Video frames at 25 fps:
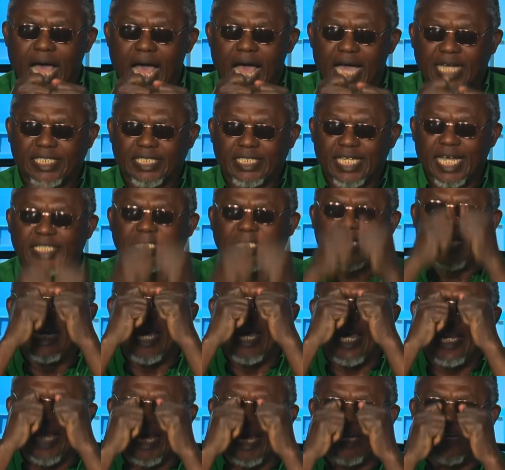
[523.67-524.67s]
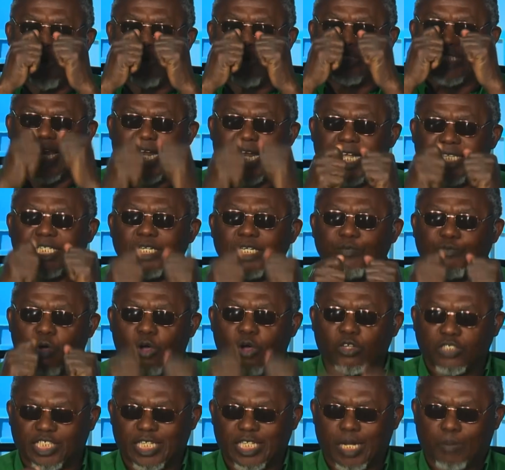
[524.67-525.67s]
access and, and the alternative
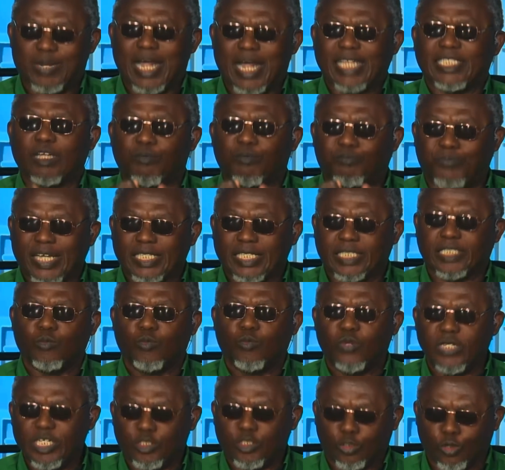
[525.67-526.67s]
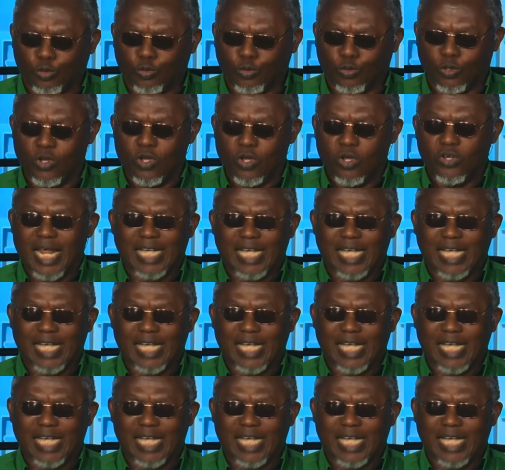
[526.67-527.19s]
concept. That's the first thing we need to do.